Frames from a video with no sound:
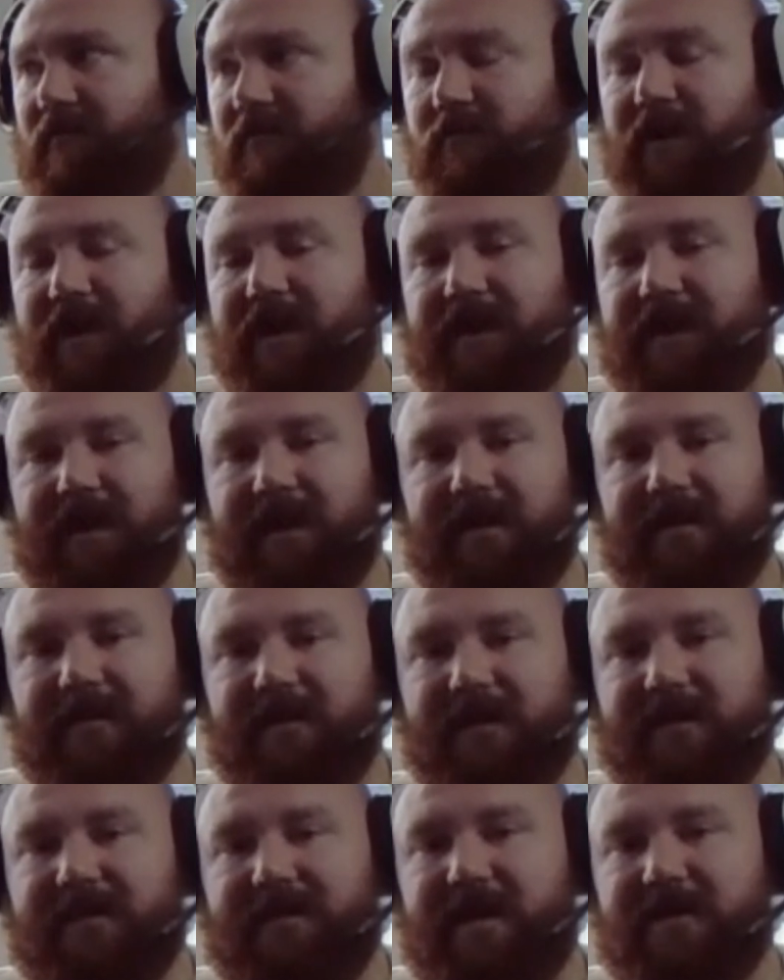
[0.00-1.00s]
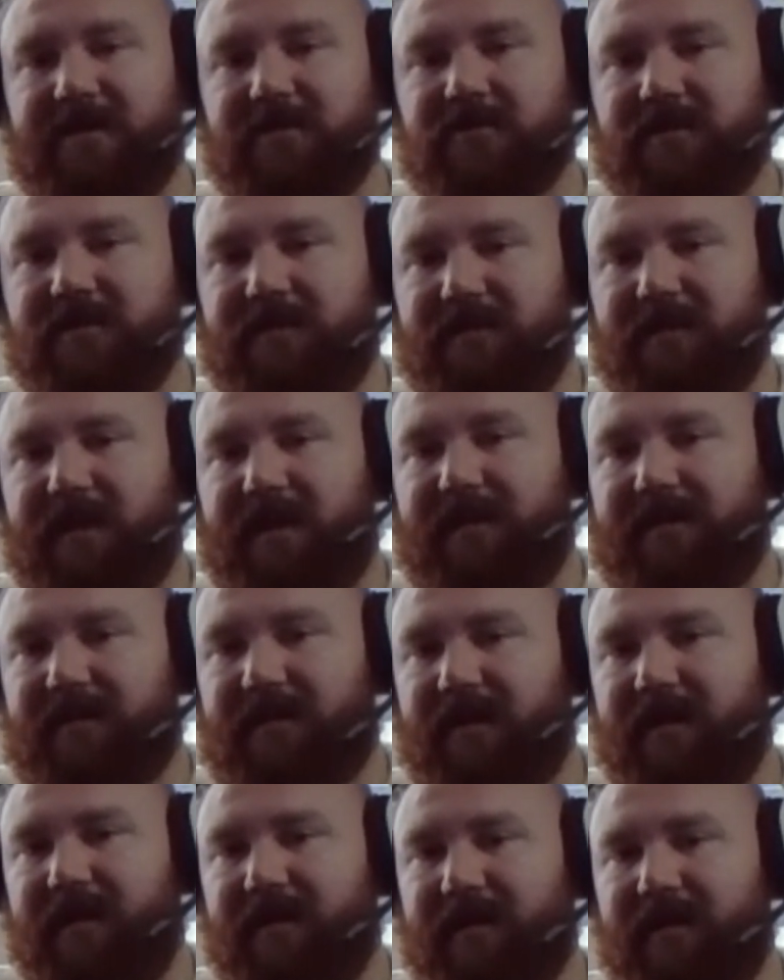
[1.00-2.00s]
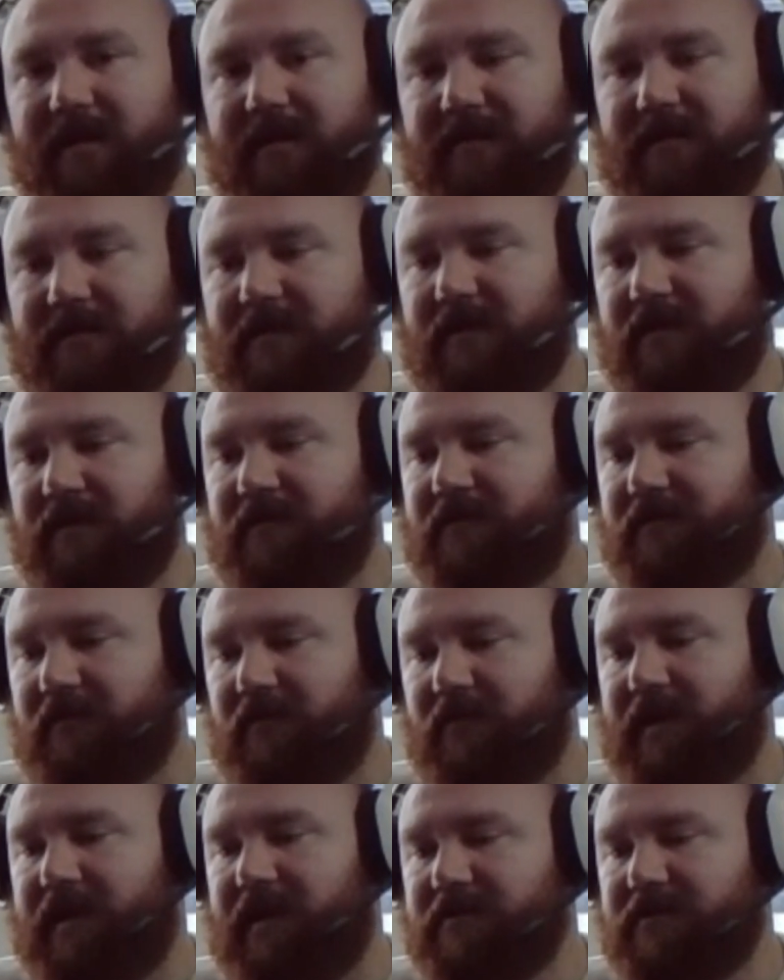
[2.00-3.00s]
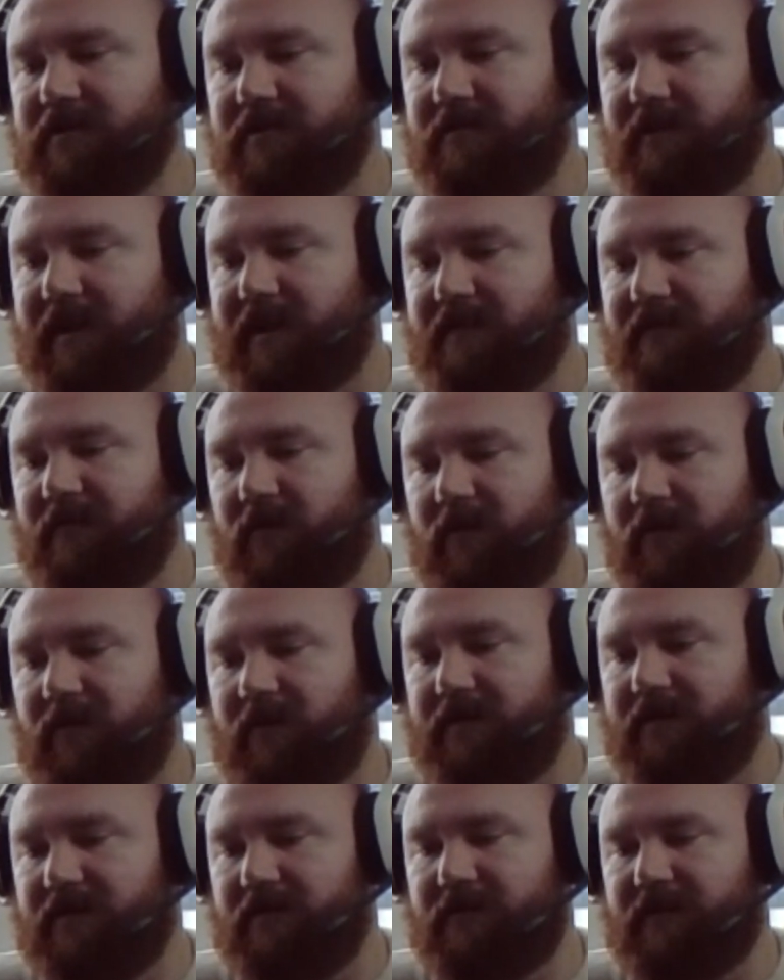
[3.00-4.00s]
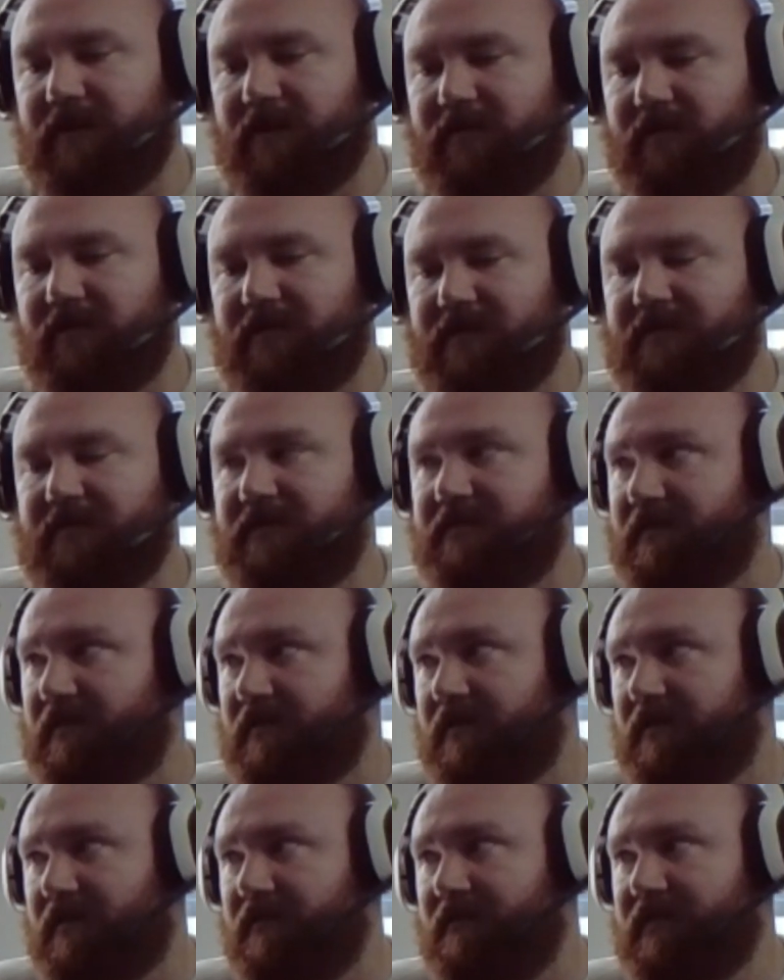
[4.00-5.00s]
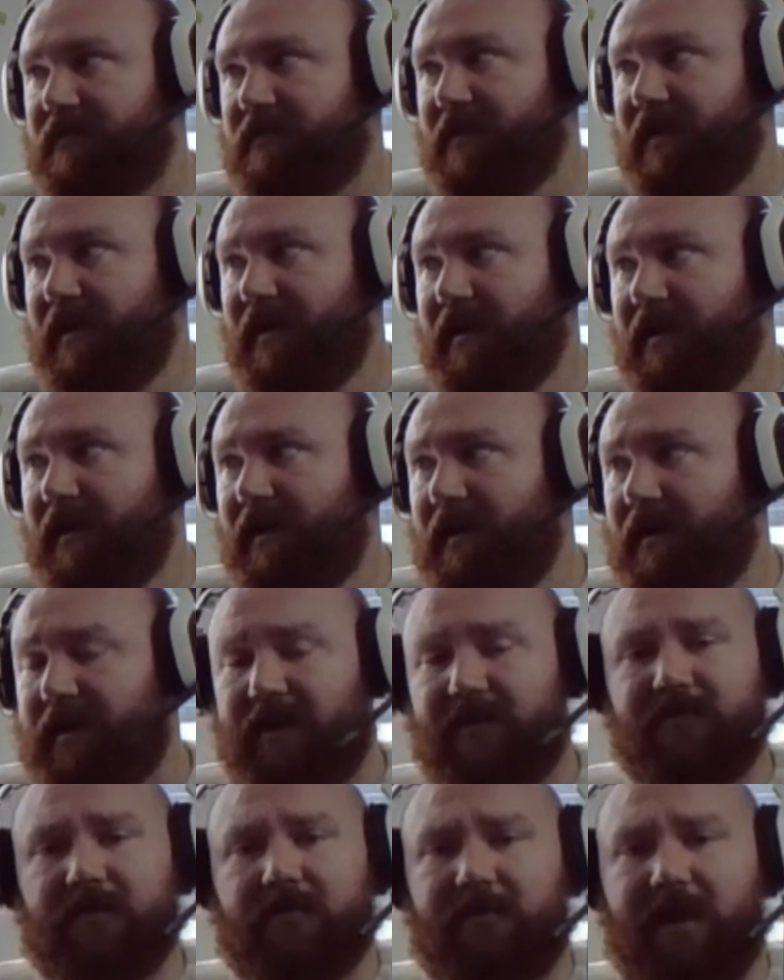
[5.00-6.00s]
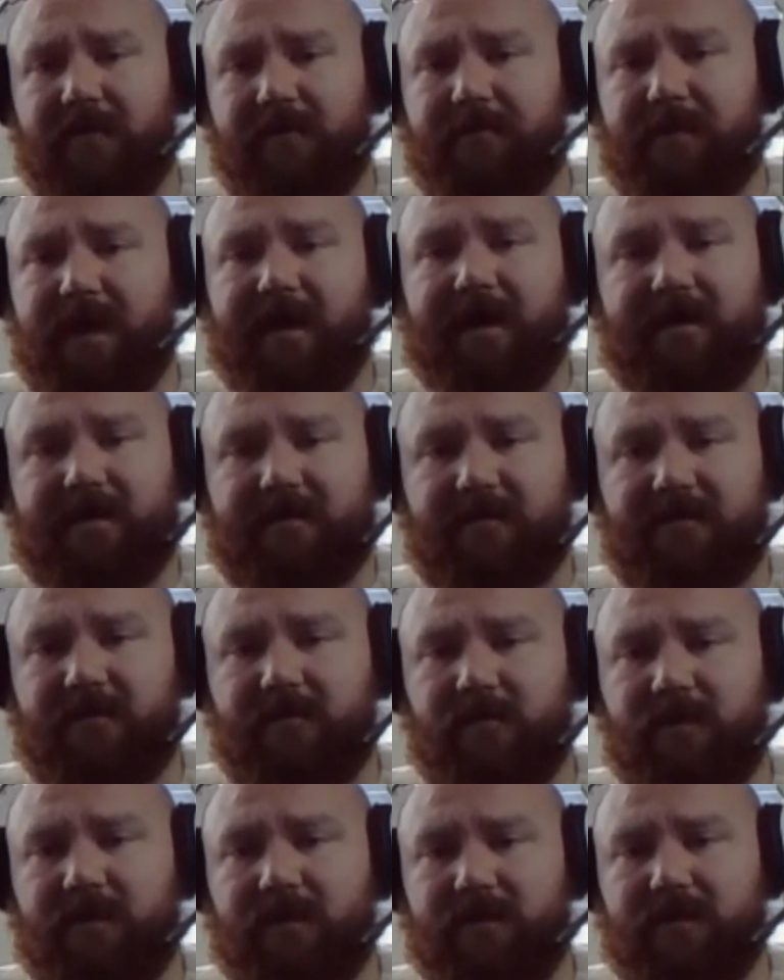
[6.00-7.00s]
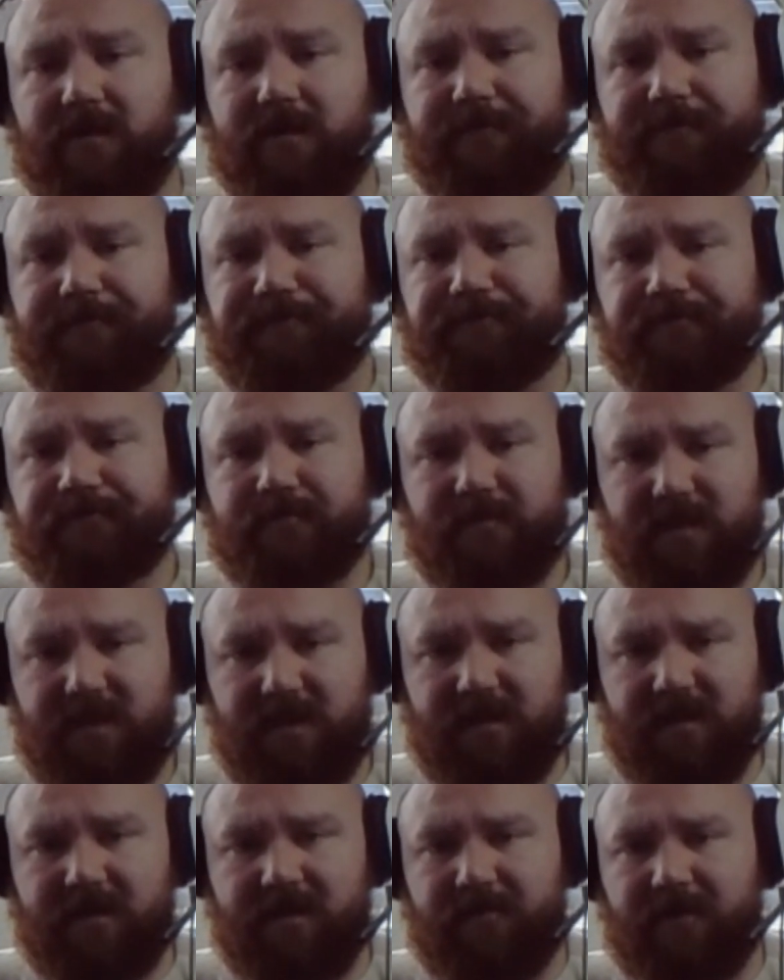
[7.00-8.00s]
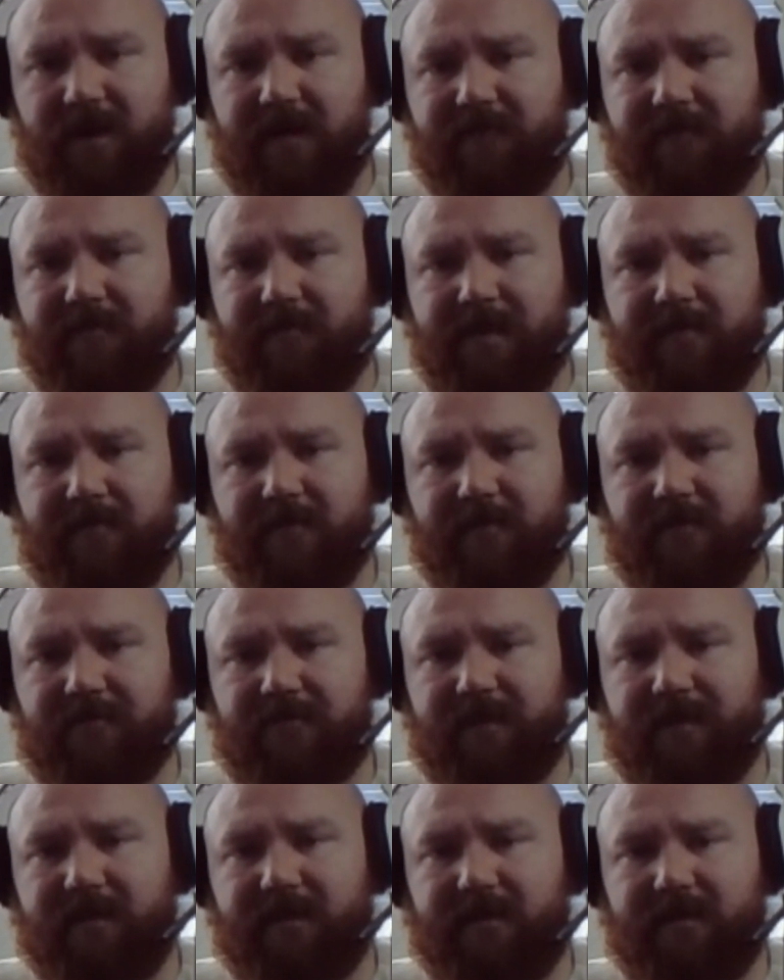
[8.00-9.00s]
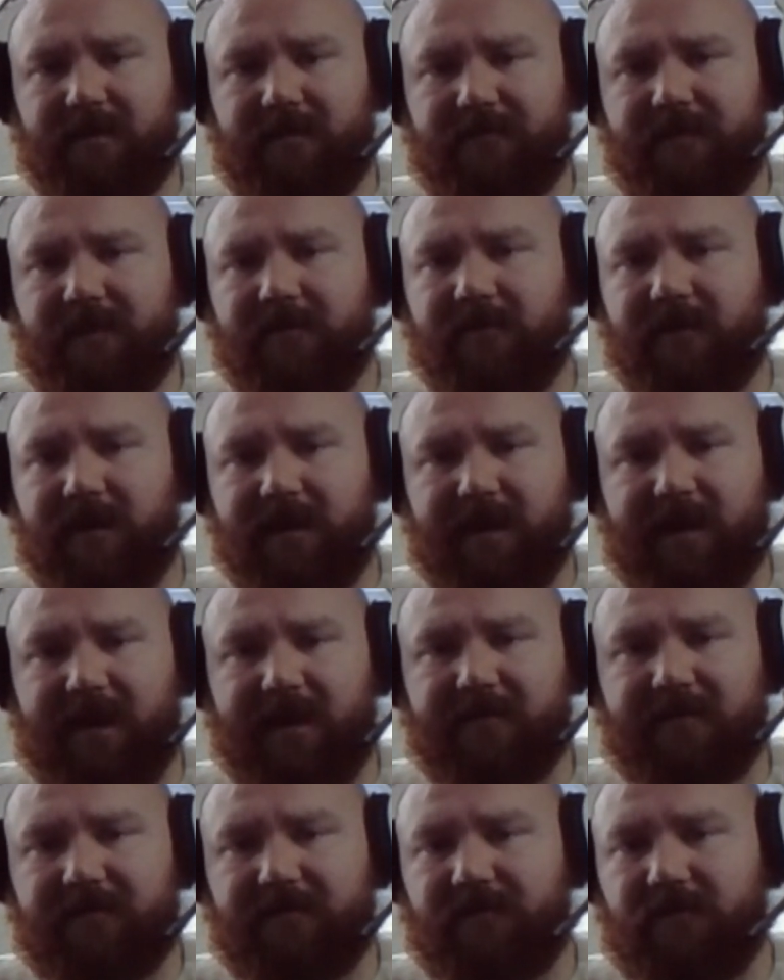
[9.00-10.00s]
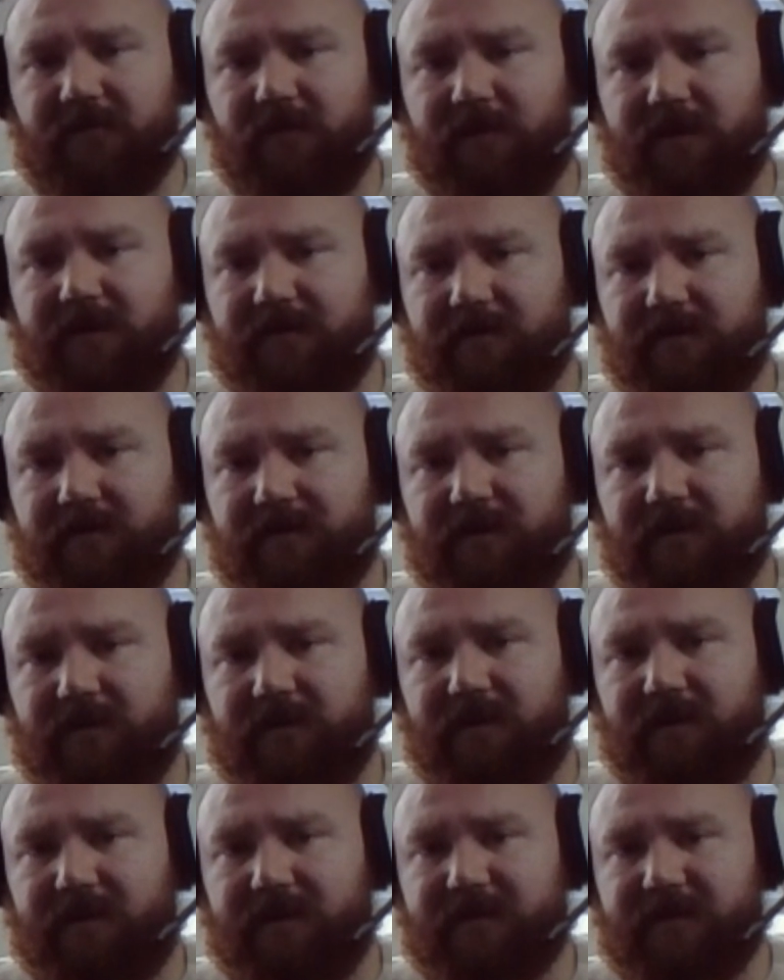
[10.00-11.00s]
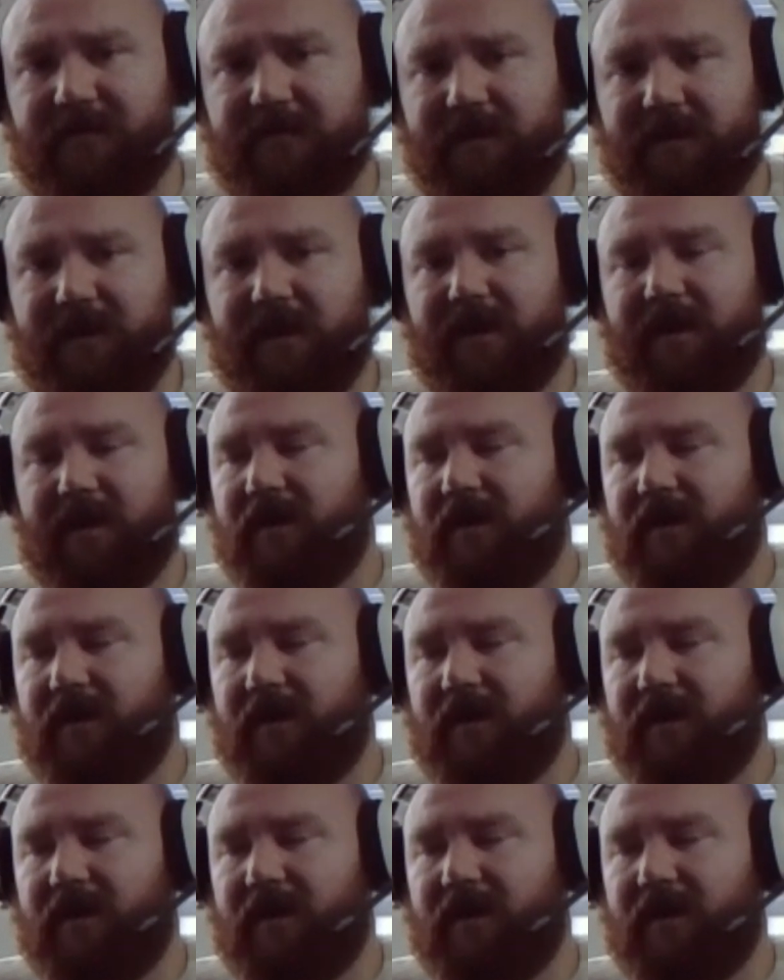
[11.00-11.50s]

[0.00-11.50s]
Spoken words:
route at getting the attention that a concerning issue like foreign interference deserves, even right back to the private members bill, FIRA, against foreign interference,